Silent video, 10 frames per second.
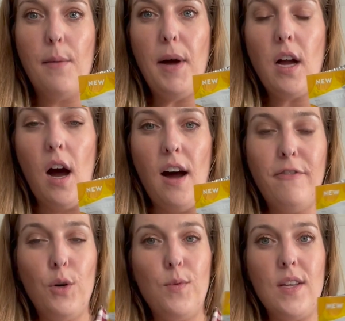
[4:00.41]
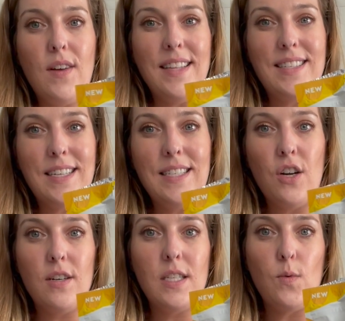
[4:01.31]
buck offer where you get
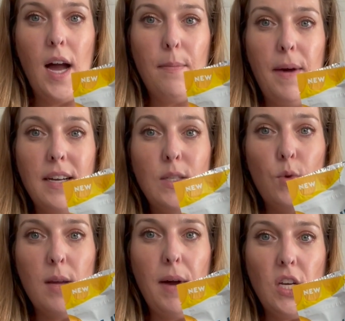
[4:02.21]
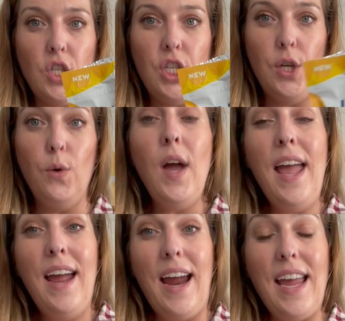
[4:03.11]
600 swag bucks when you buy two,
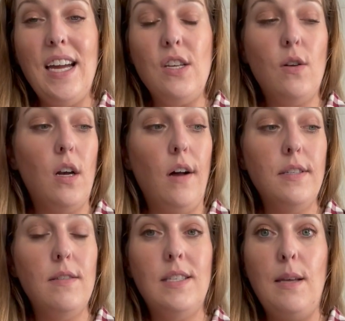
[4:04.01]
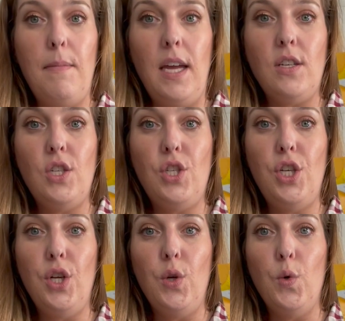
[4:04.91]
and you can also submit
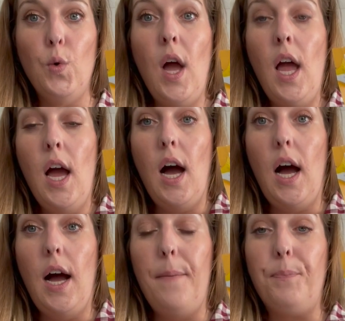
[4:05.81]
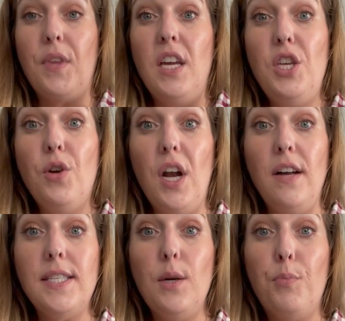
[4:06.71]
to um, you can
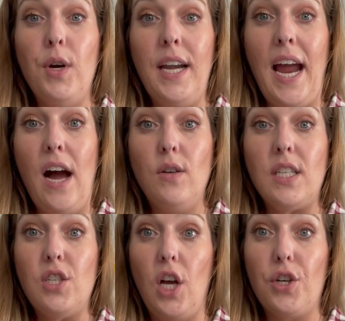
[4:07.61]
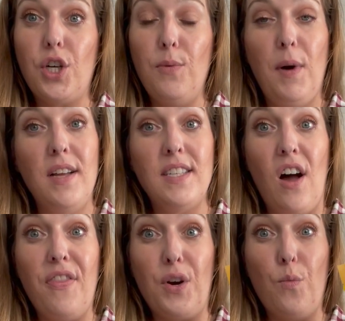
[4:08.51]
also print out dollar coupons
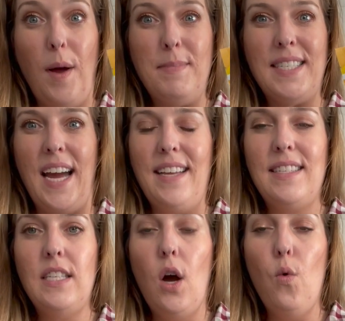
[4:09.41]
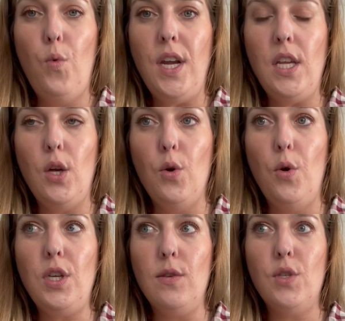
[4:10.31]
on their website. So when
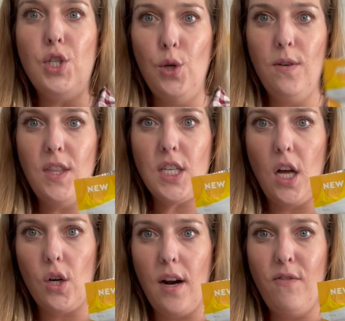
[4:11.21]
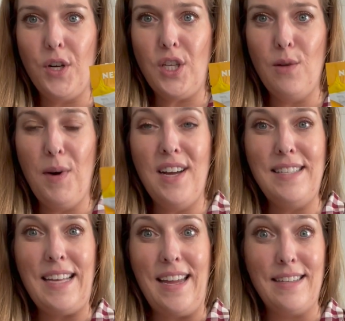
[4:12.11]
you use two of the dollar off one
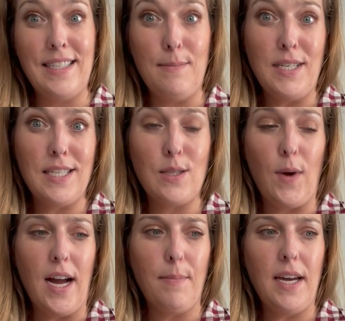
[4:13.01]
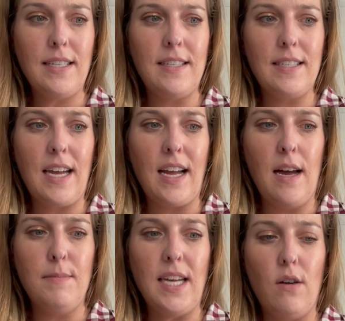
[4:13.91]
coupons and submit to Swagbucks, this guy
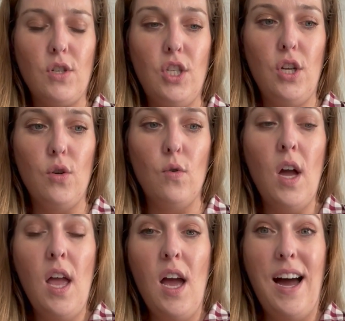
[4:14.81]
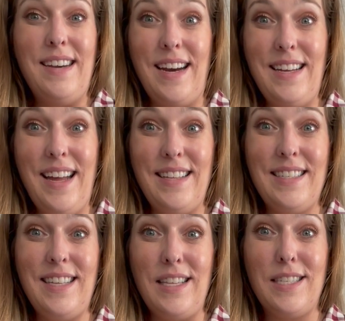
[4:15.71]
comes out to uh, 98
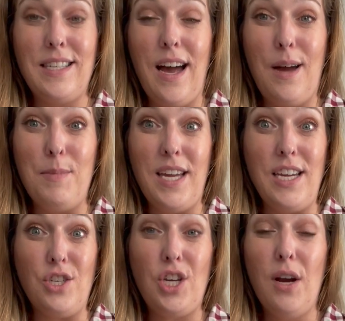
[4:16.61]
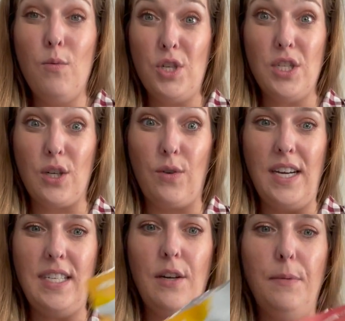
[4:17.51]
cents um, each, which is a
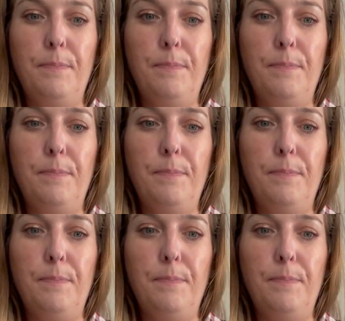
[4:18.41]
great deal.